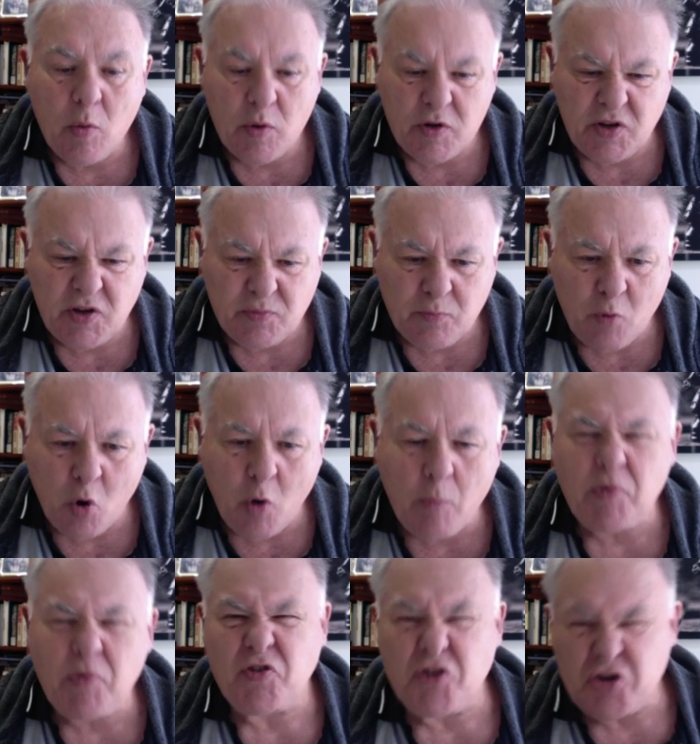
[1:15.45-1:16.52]
which is more
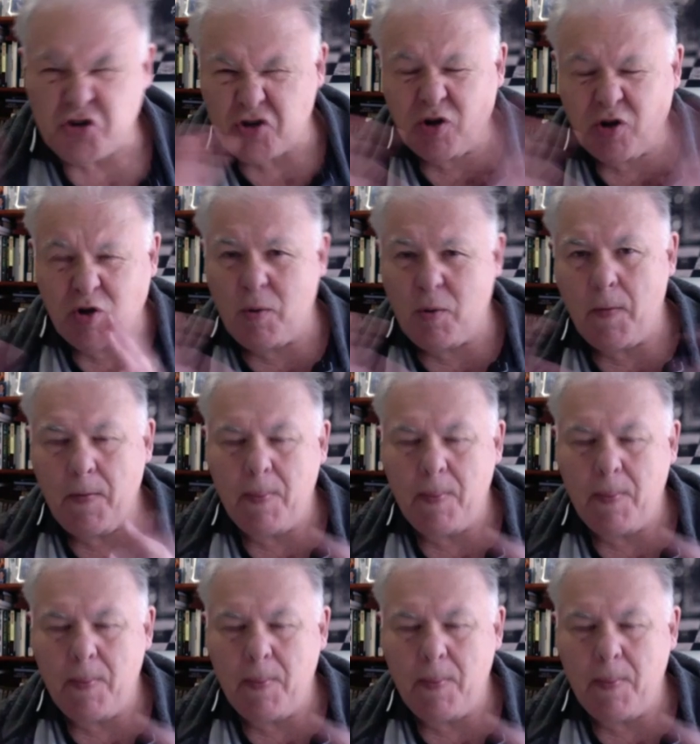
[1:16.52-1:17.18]
positional,